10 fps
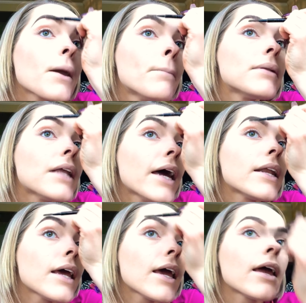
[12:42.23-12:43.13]

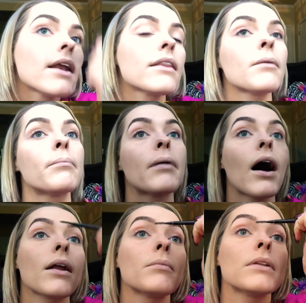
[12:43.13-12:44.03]
blend in the
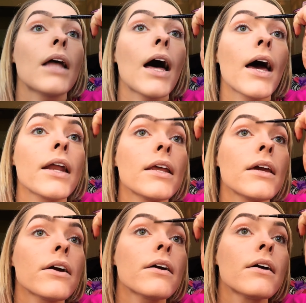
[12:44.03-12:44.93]
bottom line
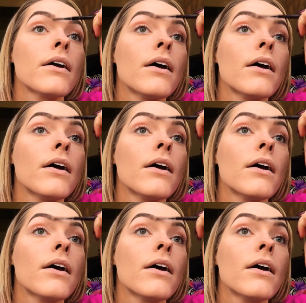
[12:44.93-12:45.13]
here.